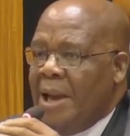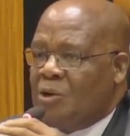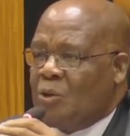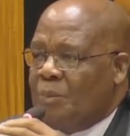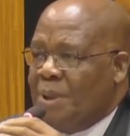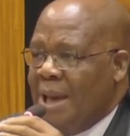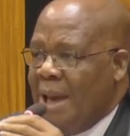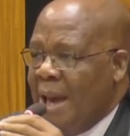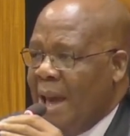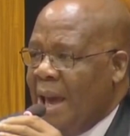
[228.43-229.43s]
and to
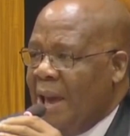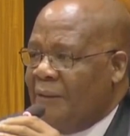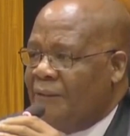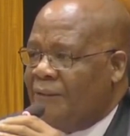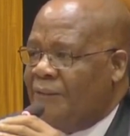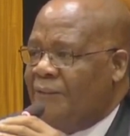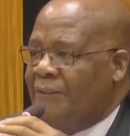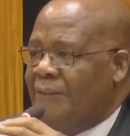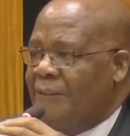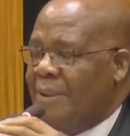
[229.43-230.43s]

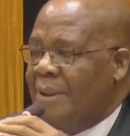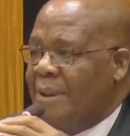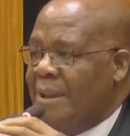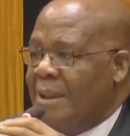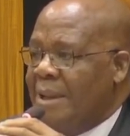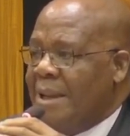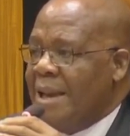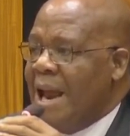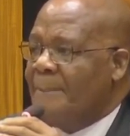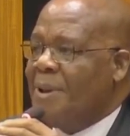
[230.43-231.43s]
behave
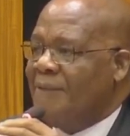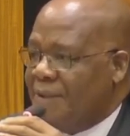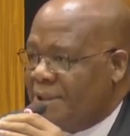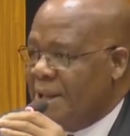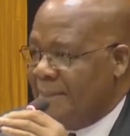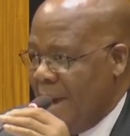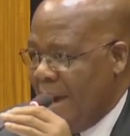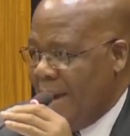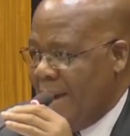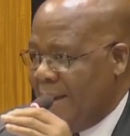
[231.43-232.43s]
in a befitting
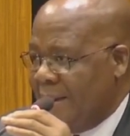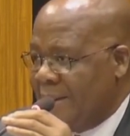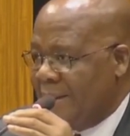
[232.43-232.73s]
manner.